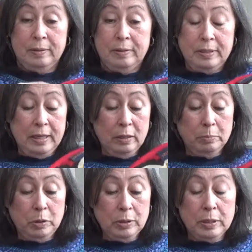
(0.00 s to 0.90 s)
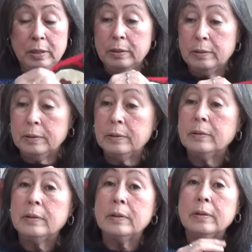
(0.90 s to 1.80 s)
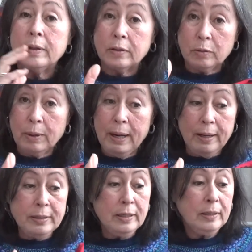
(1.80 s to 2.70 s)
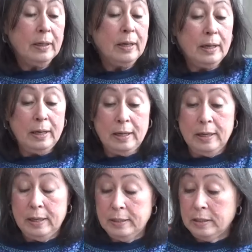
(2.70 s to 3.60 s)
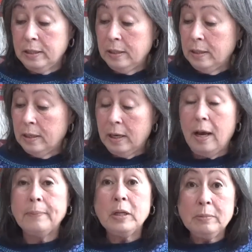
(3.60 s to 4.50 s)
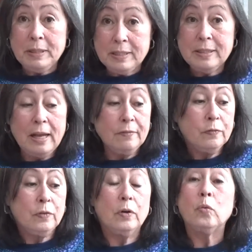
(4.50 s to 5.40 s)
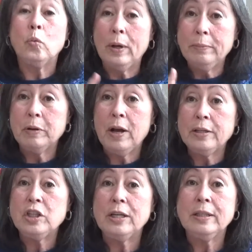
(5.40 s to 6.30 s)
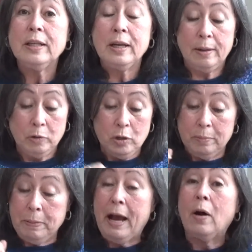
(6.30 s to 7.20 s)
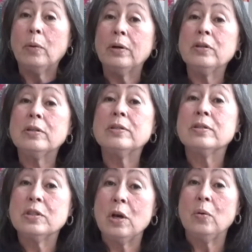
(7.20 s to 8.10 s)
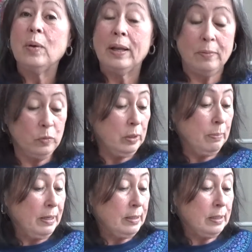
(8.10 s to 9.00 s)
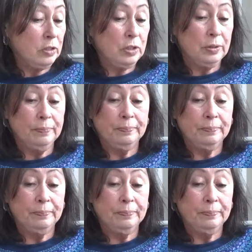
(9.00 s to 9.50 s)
needle book, the thread, and I'm going to be set for one project that I'm going to power sew while I'm with my sister.